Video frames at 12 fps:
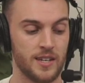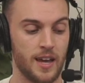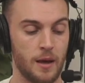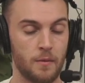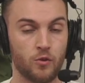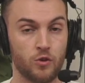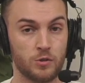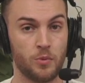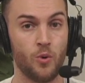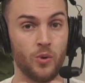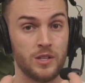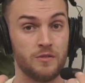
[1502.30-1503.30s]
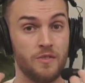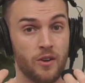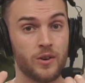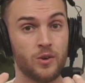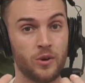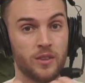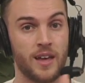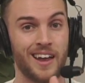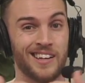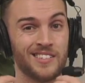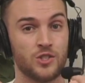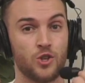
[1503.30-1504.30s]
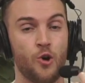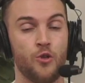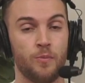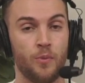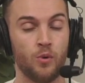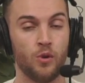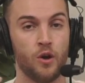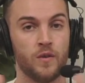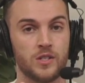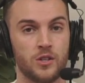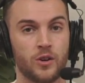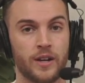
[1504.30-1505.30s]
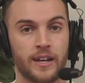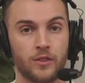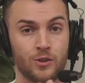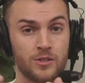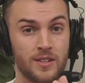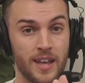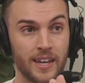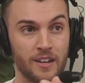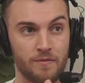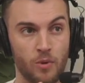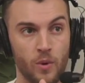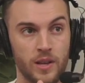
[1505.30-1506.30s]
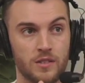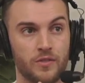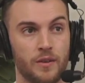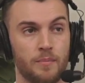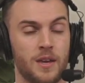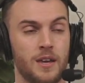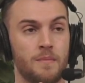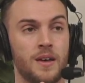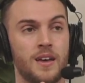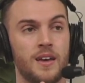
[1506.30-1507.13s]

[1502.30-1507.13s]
and Chris Paul is very good at that. He doesn't turn the ball over, so you're not going to get those negative points from him.